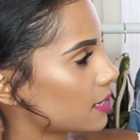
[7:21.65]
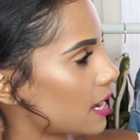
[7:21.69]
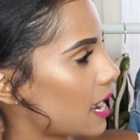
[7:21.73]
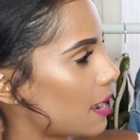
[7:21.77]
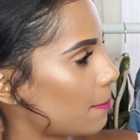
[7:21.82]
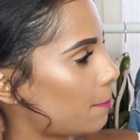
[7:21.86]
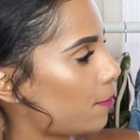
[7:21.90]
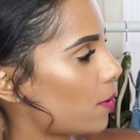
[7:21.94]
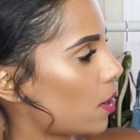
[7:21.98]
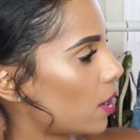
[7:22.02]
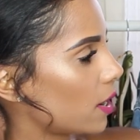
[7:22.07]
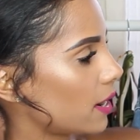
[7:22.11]

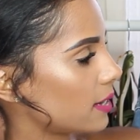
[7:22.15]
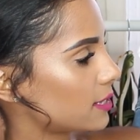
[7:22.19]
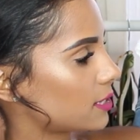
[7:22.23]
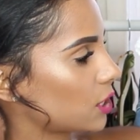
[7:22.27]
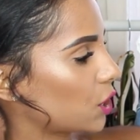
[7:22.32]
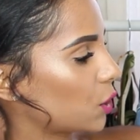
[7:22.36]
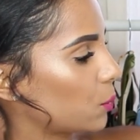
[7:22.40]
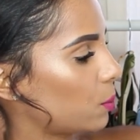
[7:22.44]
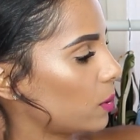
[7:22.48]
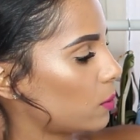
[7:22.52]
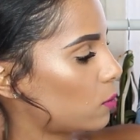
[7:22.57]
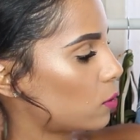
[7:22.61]
top part is a
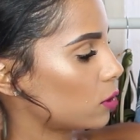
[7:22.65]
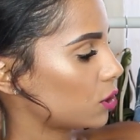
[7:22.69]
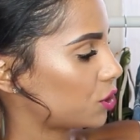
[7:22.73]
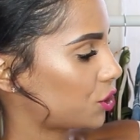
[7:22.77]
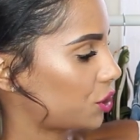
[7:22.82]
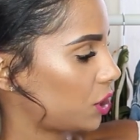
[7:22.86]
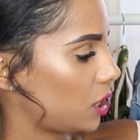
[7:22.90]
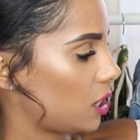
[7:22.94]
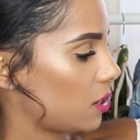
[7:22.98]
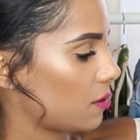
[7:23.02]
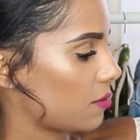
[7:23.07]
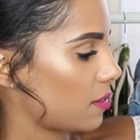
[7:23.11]
little bit more
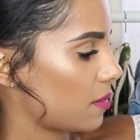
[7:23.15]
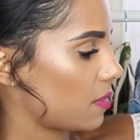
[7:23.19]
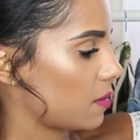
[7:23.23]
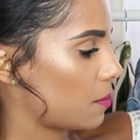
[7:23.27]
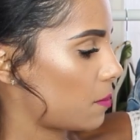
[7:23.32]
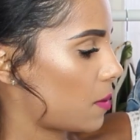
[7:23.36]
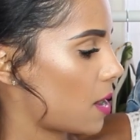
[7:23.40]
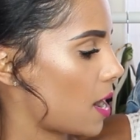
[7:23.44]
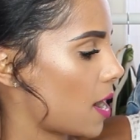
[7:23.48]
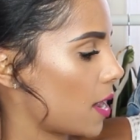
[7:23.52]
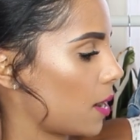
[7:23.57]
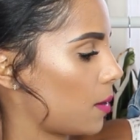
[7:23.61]
sheer than the
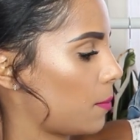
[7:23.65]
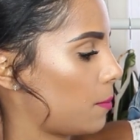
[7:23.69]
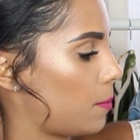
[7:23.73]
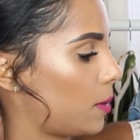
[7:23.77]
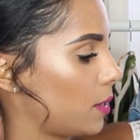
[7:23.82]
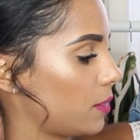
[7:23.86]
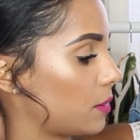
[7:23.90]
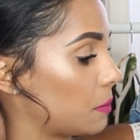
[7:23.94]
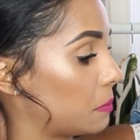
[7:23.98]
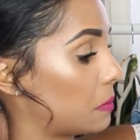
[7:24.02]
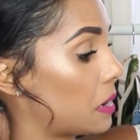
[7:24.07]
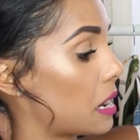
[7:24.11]
bottom
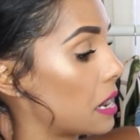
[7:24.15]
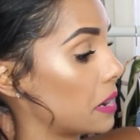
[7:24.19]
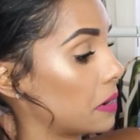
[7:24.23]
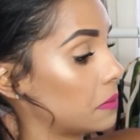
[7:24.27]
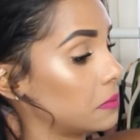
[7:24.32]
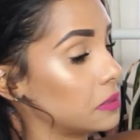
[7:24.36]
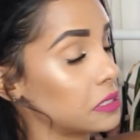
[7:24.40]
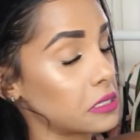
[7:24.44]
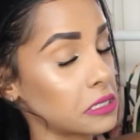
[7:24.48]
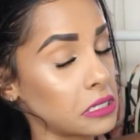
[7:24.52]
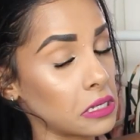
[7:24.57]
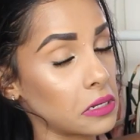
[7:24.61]
but the bottom
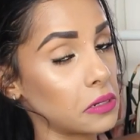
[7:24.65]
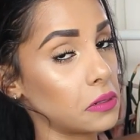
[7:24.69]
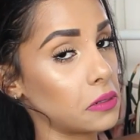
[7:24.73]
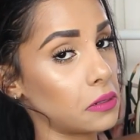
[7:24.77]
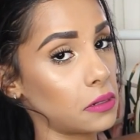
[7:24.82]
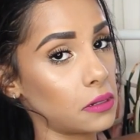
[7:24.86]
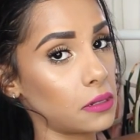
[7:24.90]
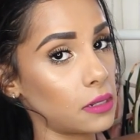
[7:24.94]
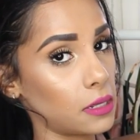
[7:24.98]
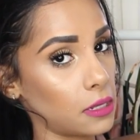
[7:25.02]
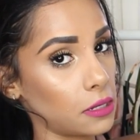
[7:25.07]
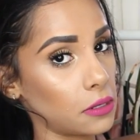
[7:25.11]
is
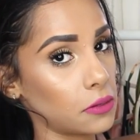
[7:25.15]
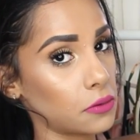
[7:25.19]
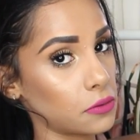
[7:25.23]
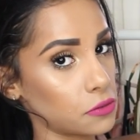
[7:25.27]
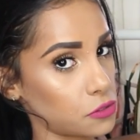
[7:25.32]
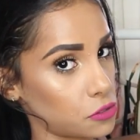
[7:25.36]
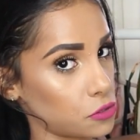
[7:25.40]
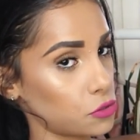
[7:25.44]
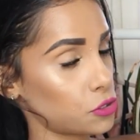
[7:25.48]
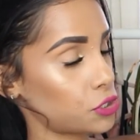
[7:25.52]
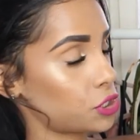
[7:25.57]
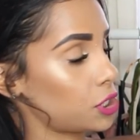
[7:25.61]
still a little
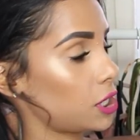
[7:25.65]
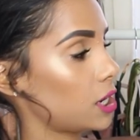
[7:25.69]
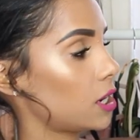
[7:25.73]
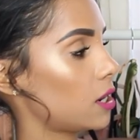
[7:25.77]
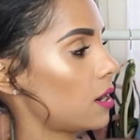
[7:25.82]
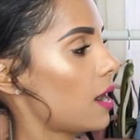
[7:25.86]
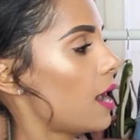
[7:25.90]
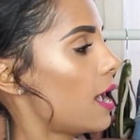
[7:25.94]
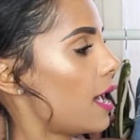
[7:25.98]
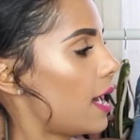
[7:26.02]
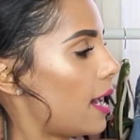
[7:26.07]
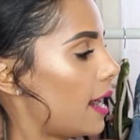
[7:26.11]
too
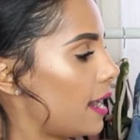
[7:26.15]
sheer